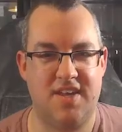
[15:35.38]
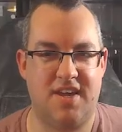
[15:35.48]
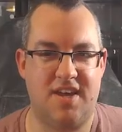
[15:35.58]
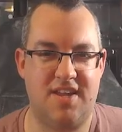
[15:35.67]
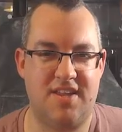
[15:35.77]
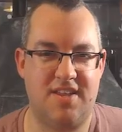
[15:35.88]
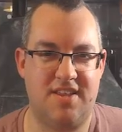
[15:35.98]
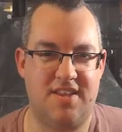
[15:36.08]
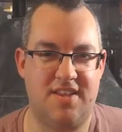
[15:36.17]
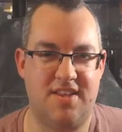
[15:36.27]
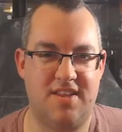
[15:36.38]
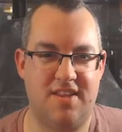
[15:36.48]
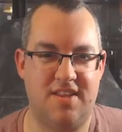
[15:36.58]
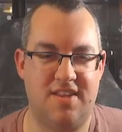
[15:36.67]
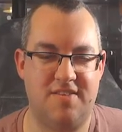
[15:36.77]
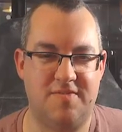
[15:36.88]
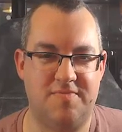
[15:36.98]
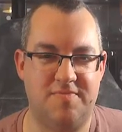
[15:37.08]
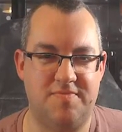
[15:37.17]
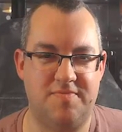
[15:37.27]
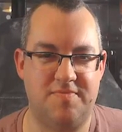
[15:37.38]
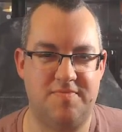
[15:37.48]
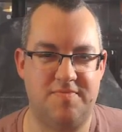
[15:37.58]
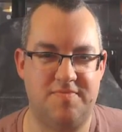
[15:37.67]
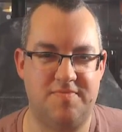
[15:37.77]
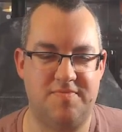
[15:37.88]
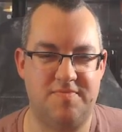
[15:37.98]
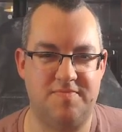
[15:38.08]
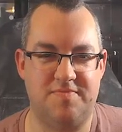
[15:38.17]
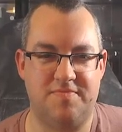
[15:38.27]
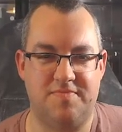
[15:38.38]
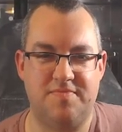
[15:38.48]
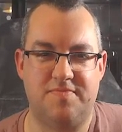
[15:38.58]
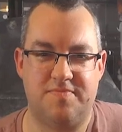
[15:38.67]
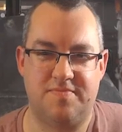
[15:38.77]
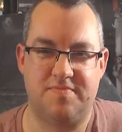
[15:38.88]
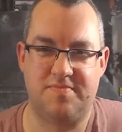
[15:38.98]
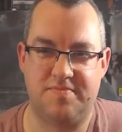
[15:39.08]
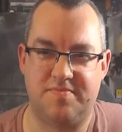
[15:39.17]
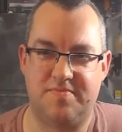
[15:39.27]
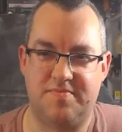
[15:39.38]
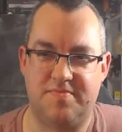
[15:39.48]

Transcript: (silent)